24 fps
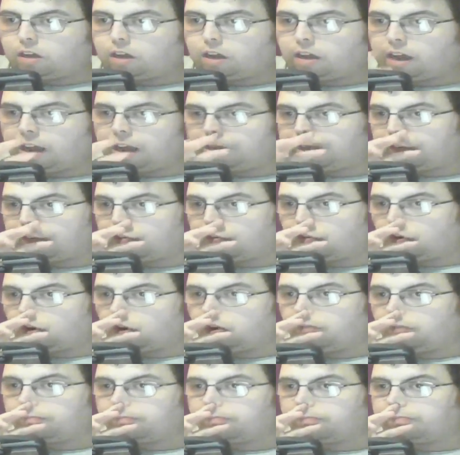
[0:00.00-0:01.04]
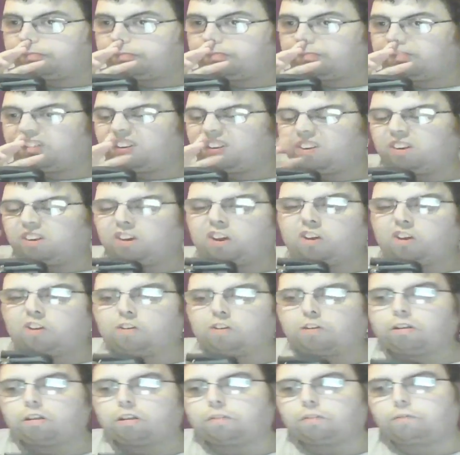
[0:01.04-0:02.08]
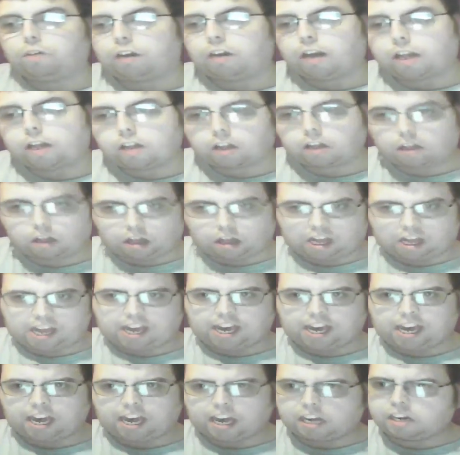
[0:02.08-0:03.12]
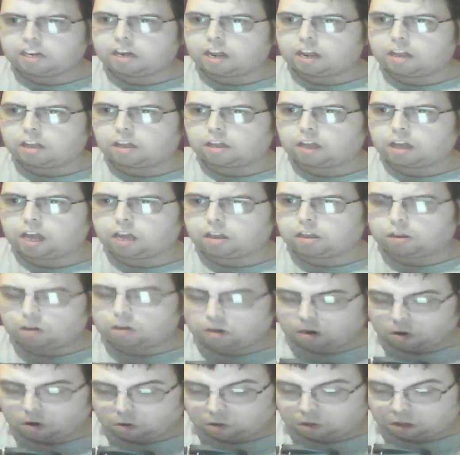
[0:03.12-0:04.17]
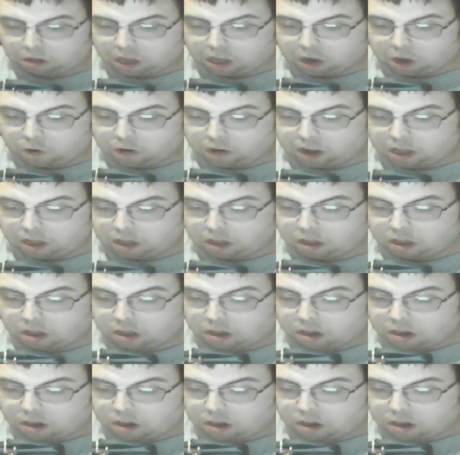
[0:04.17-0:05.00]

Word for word: at the trope used for letter C in this season or series.